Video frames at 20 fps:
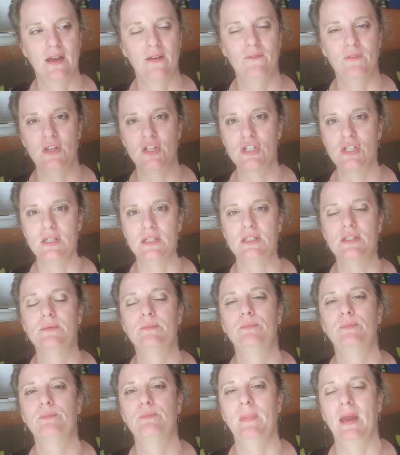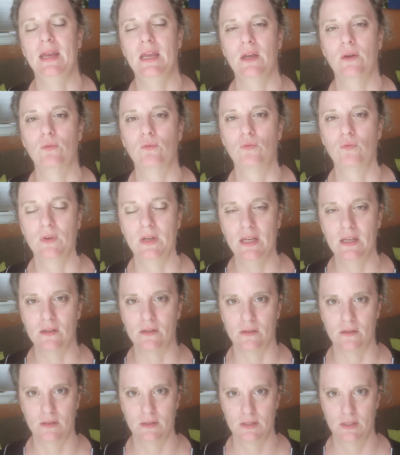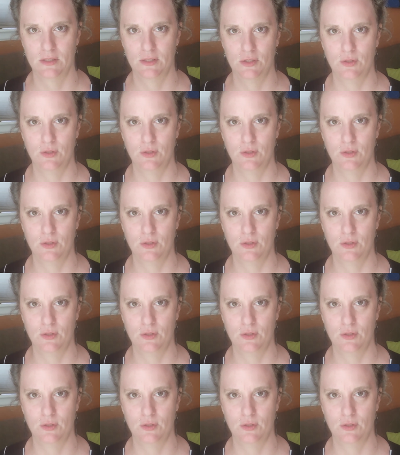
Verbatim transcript: that vision, to make it real,